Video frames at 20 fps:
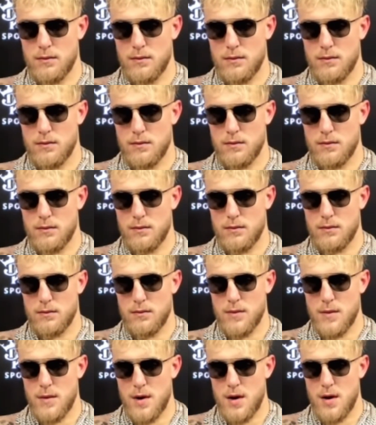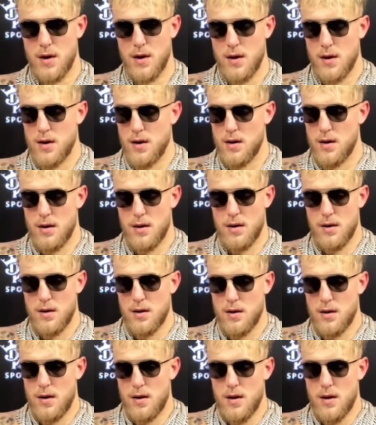[no speech]